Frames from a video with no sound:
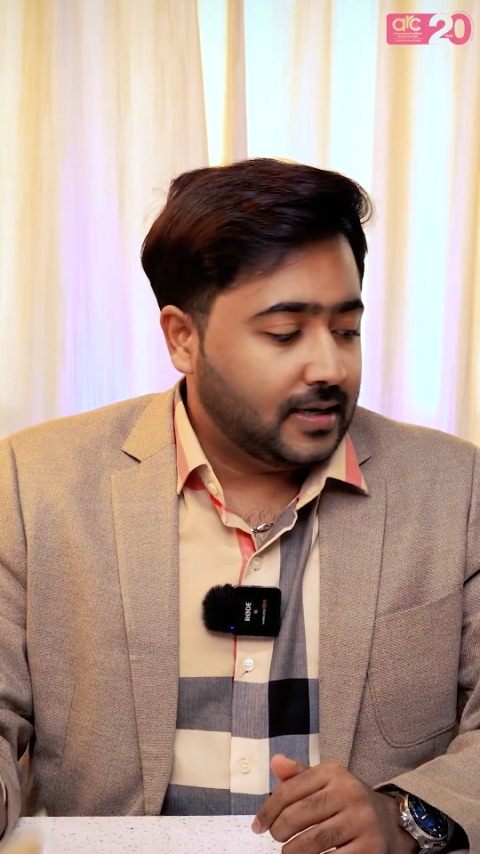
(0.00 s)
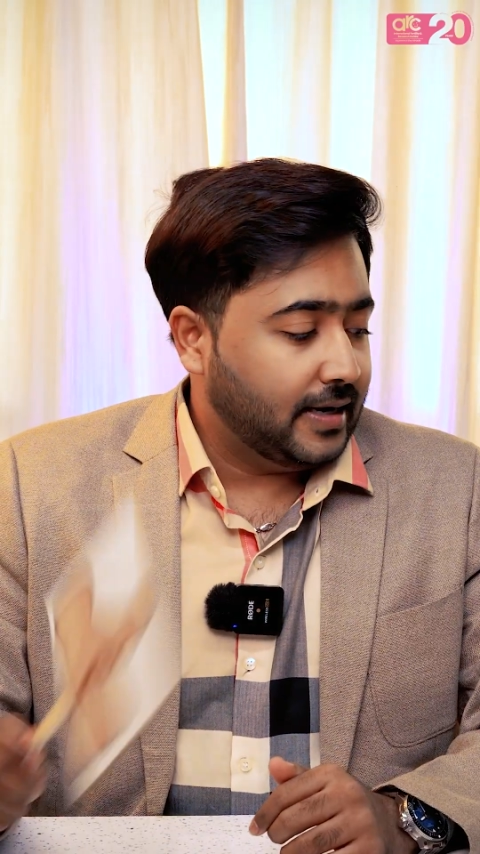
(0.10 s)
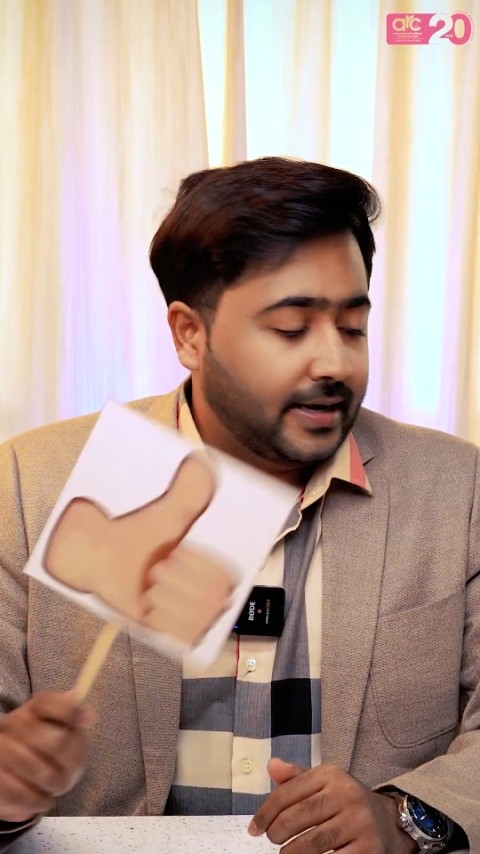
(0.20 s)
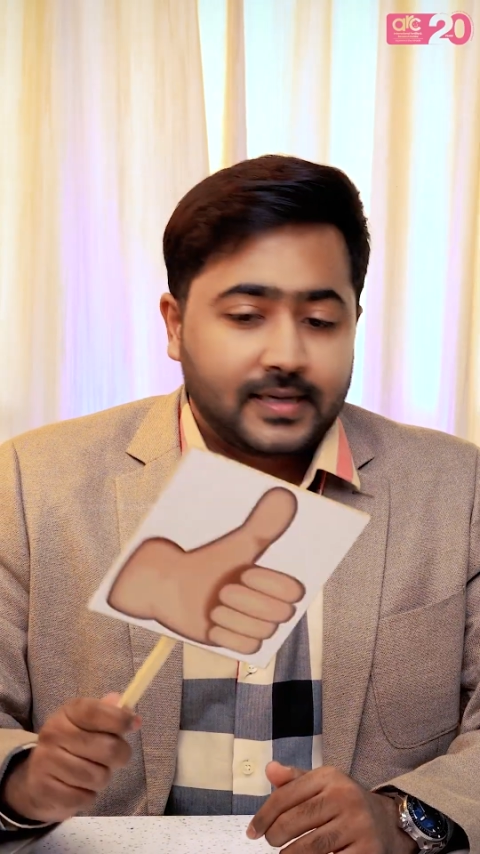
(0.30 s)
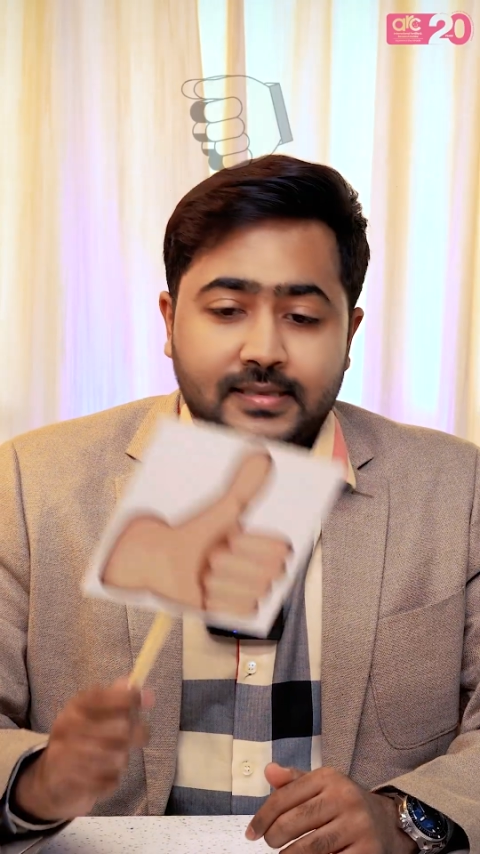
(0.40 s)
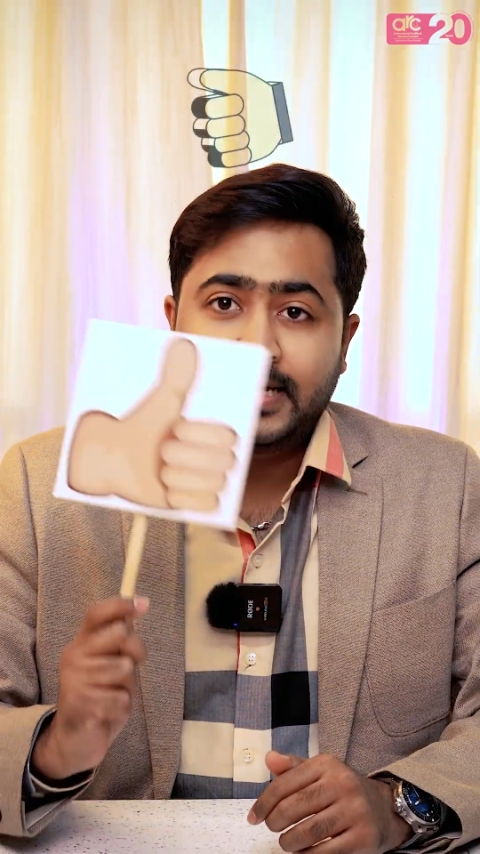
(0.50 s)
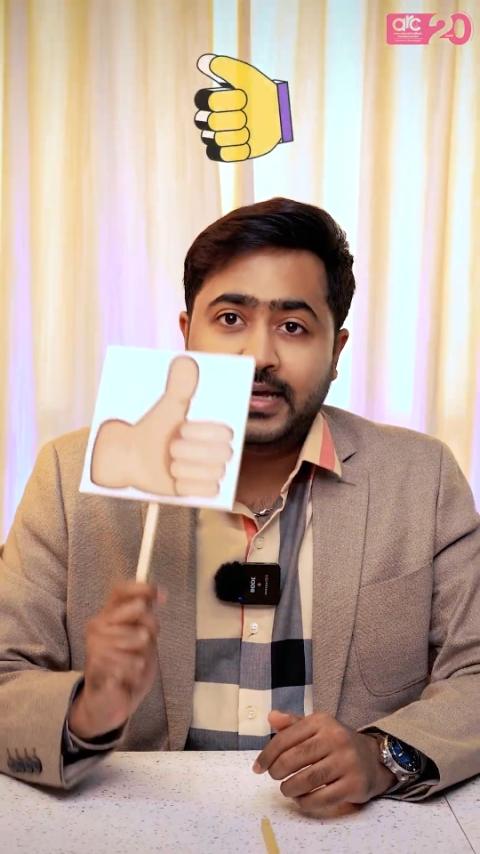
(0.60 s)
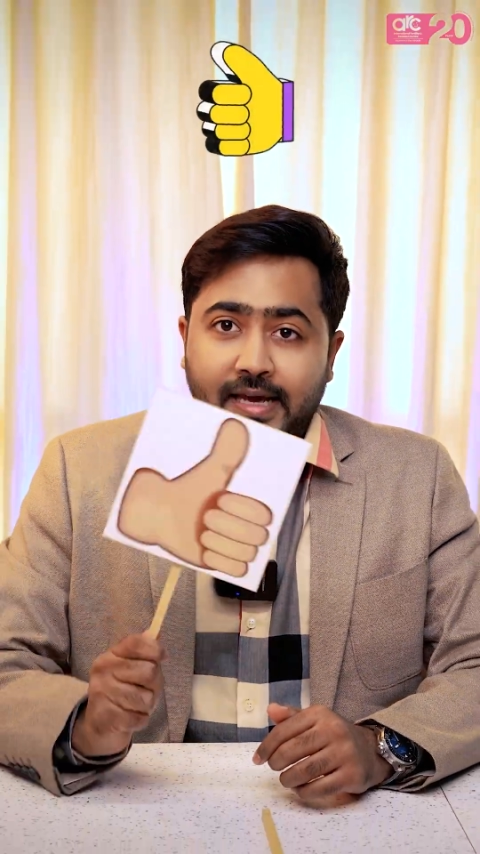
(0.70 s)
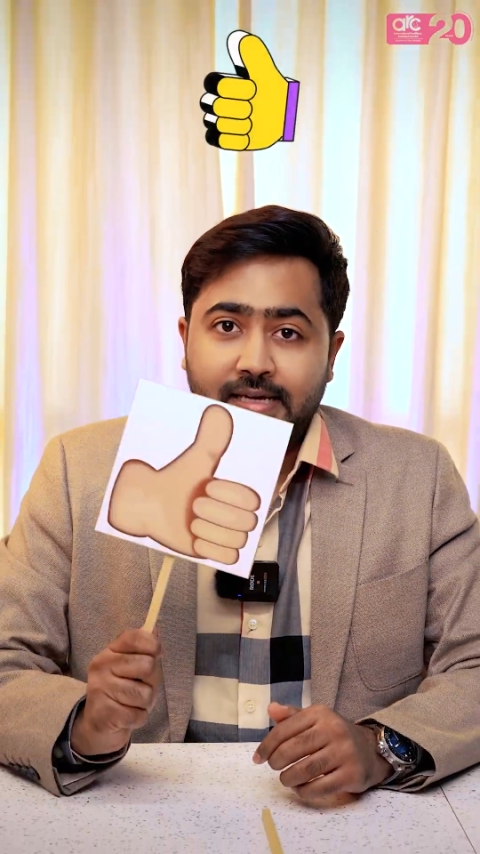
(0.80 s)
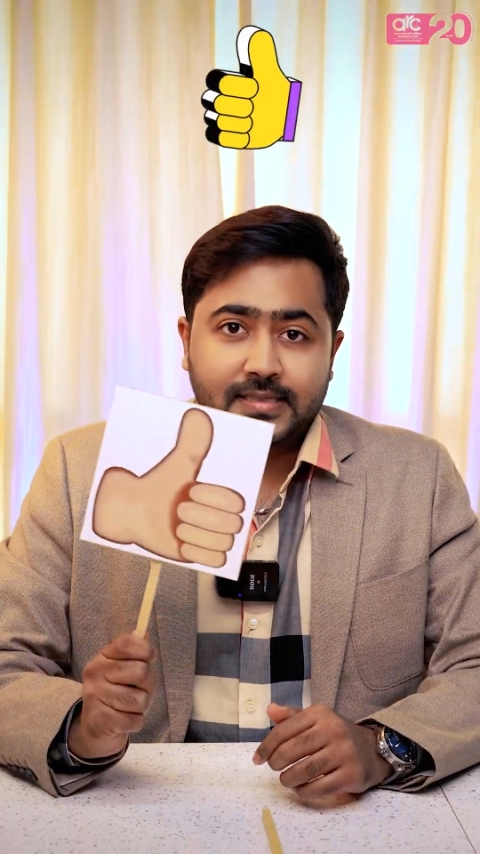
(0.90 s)
I can say
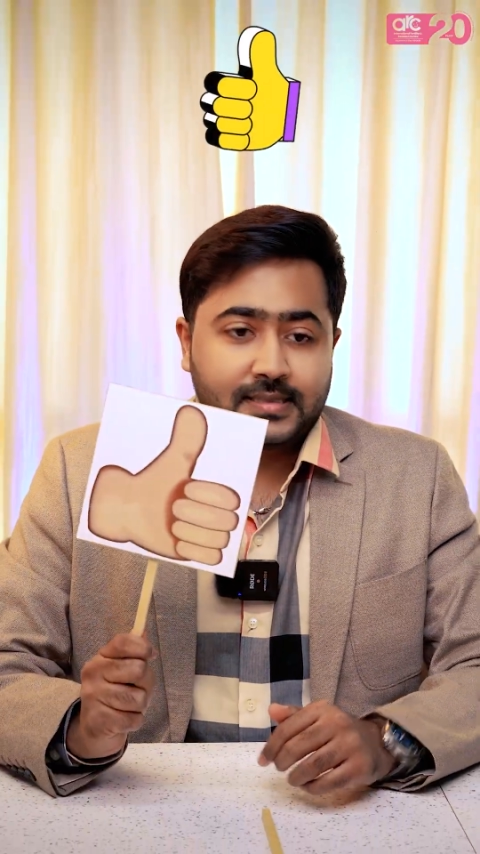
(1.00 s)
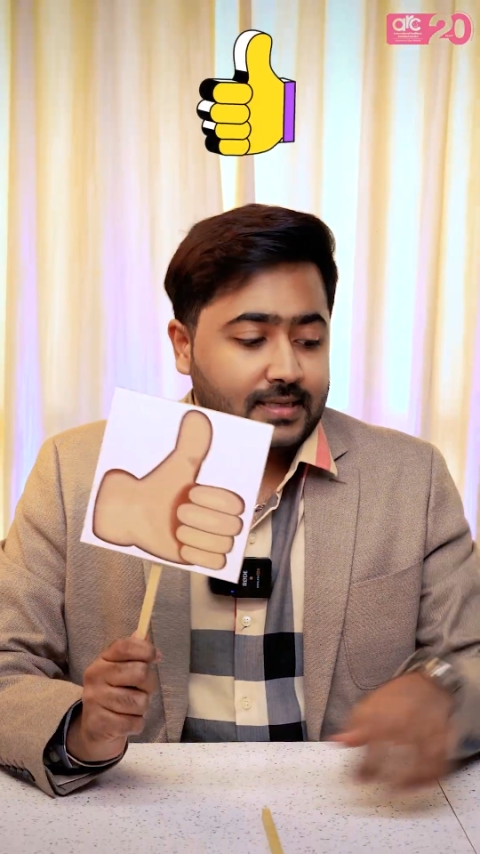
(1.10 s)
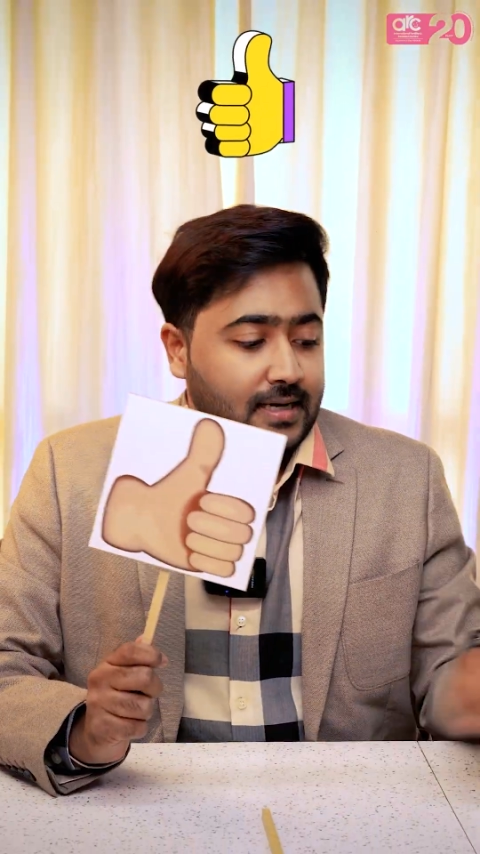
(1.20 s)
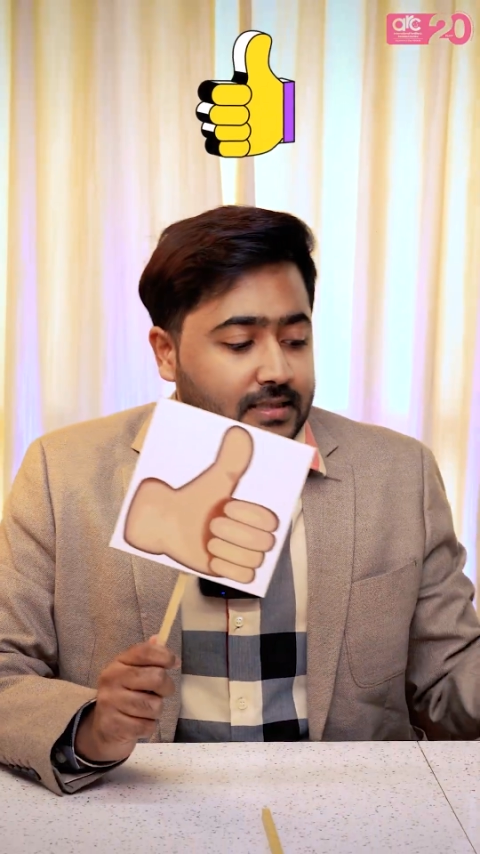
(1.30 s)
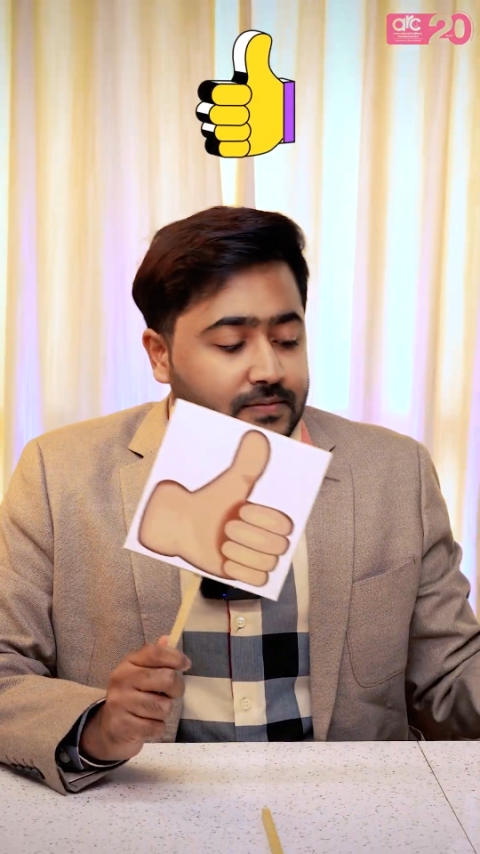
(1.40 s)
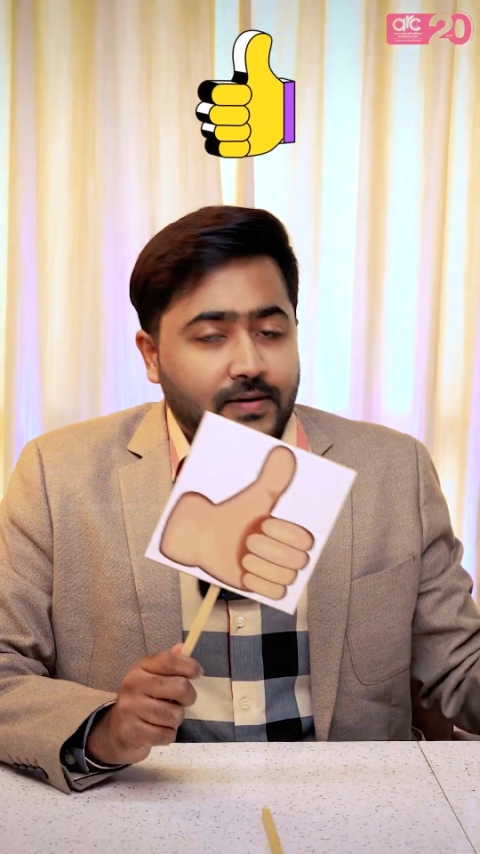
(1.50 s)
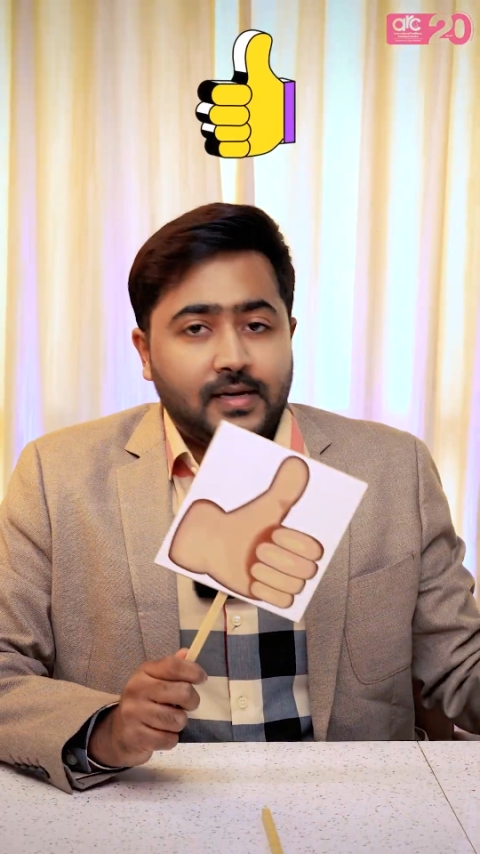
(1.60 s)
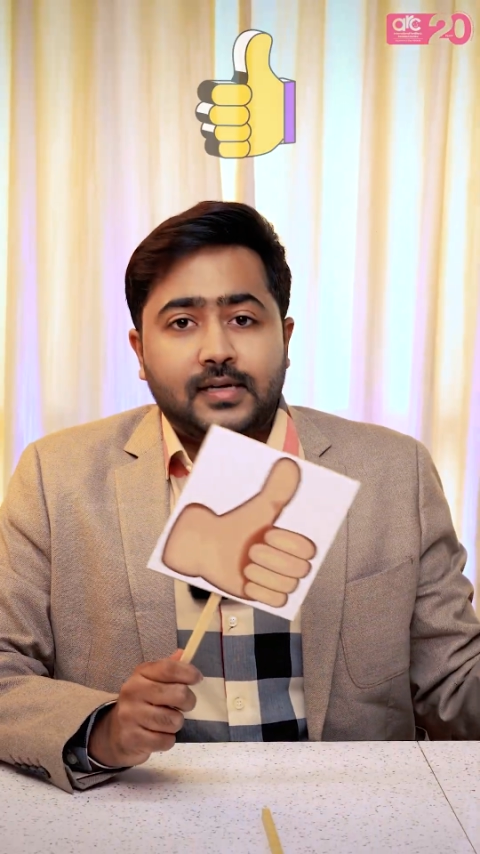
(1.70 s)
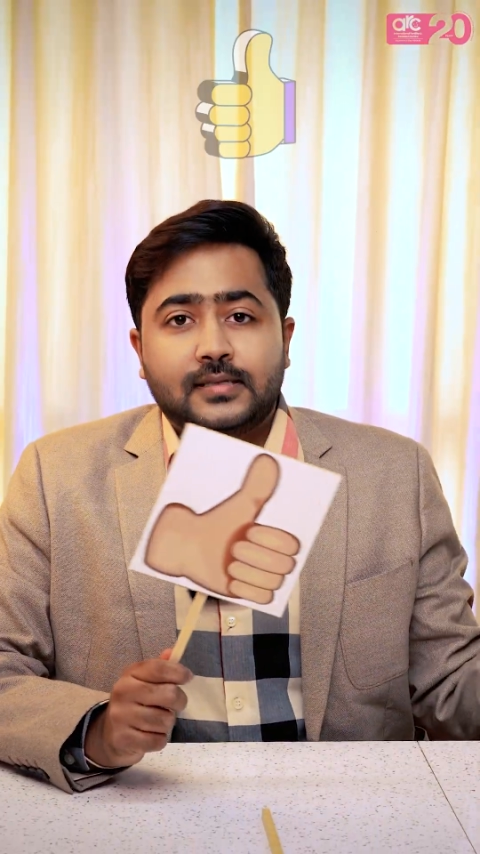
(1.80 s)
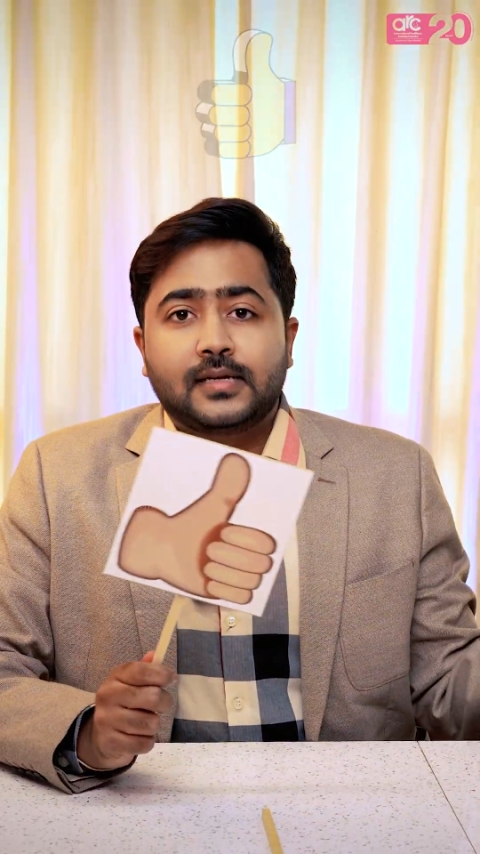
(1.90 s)
yes as well
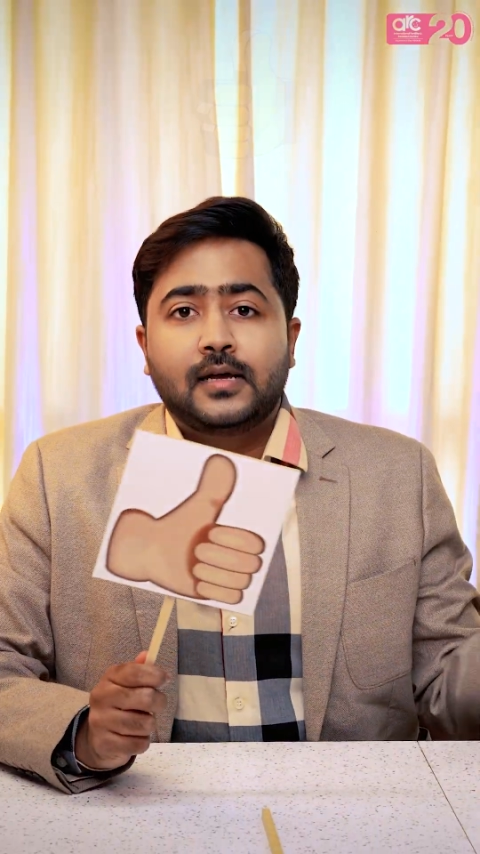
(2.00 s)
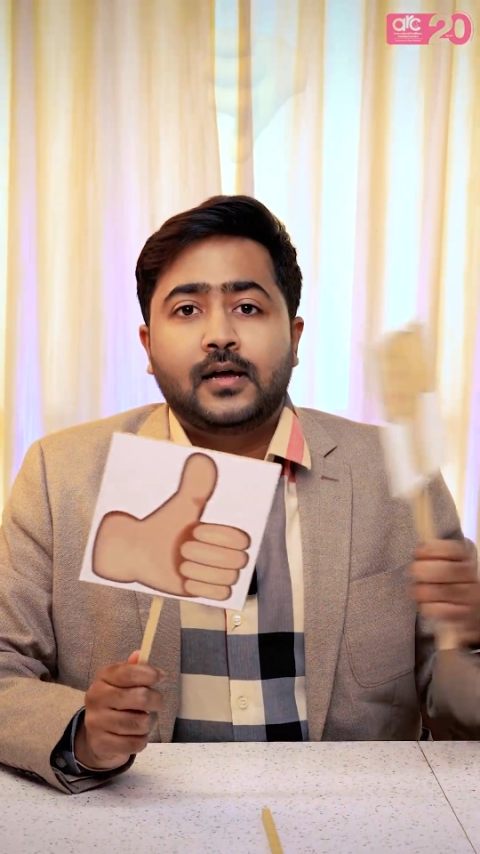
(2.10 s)
as